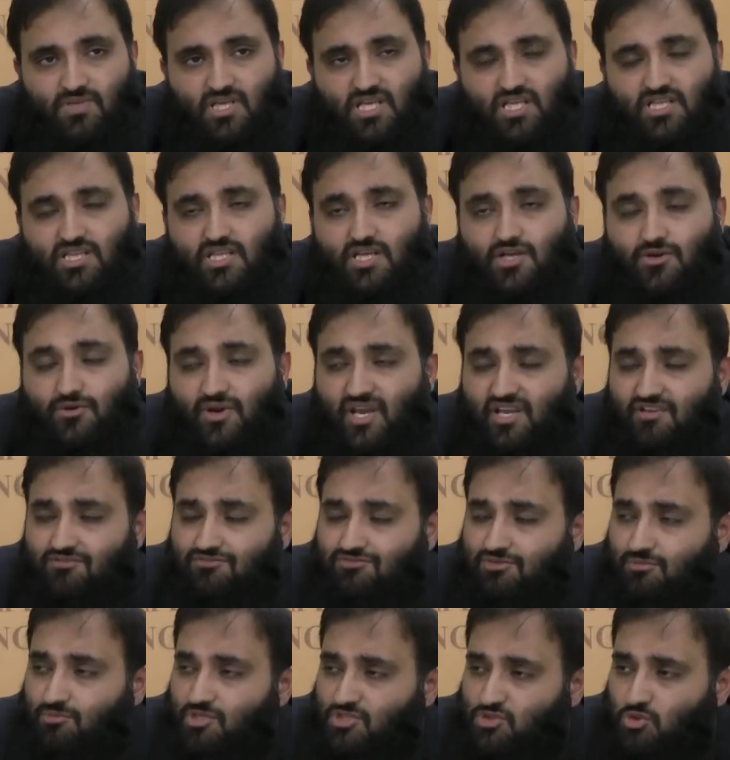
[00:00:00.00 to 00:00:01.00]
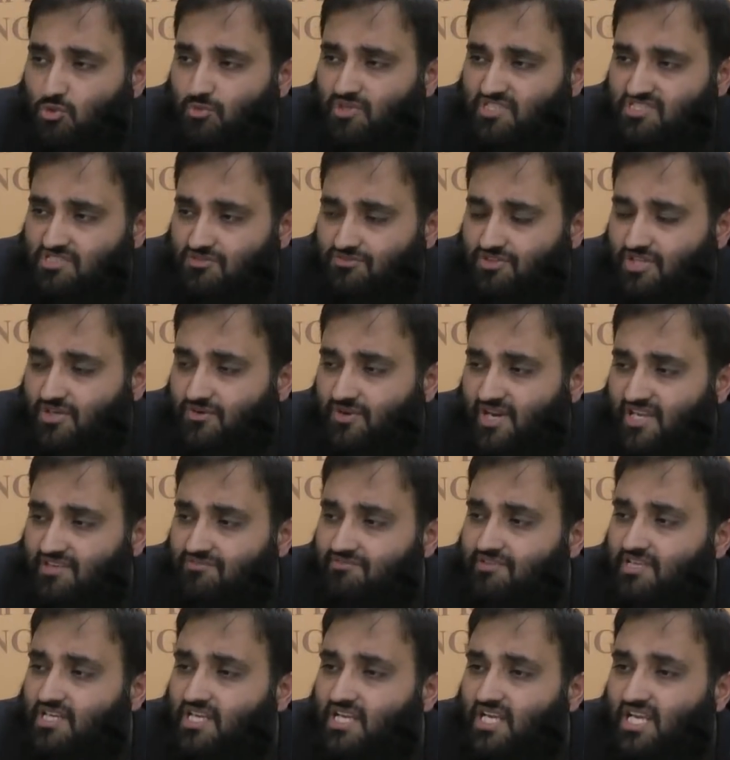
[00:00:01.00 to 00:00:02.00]
in the grave, from the torments of the
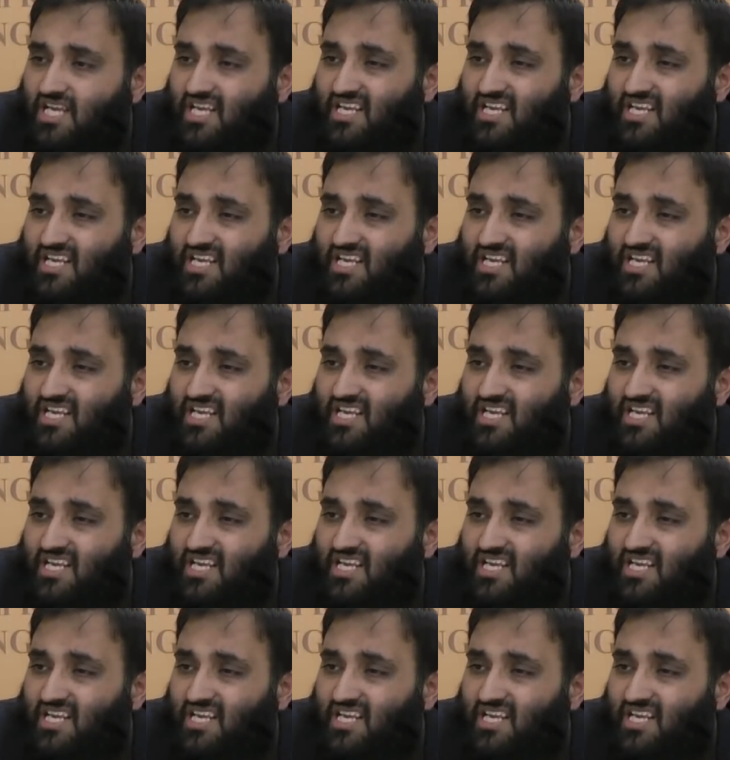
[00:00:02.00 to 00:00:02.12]
grave,